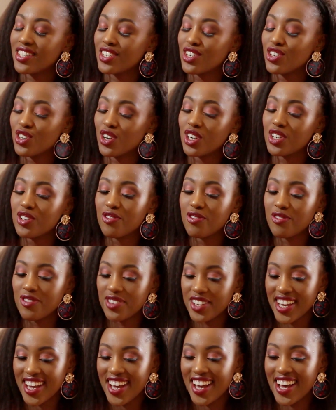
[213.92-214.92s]
did not
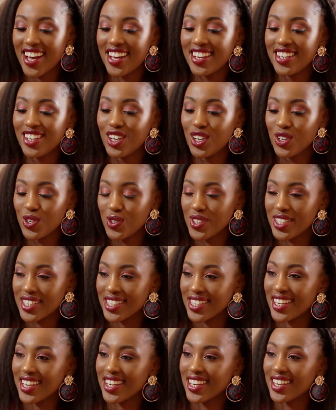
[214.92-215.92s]
fear
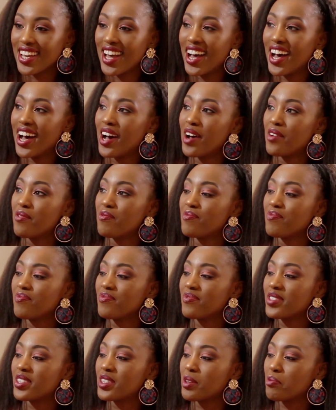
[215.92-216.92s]
losing
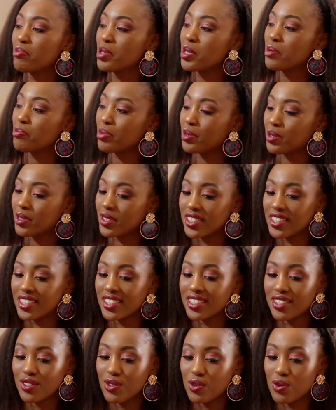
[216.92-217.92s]
the
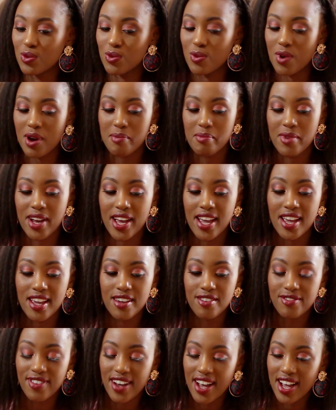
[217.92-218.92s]
people who were
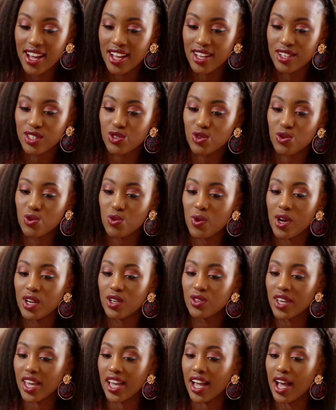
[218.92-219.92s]
my fans or who were
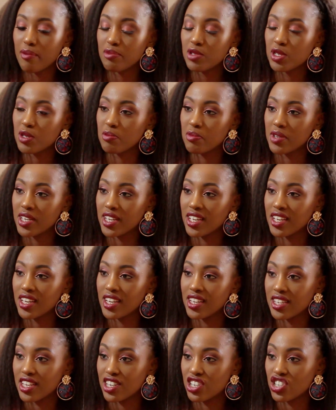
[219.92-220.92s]
looking up to me
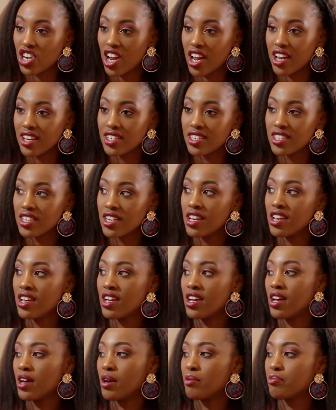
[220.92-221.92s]
in the church,
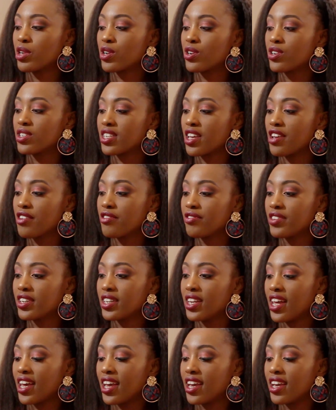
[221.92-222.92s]
because I
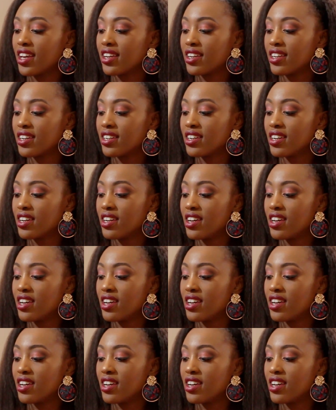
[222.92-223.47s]
feel like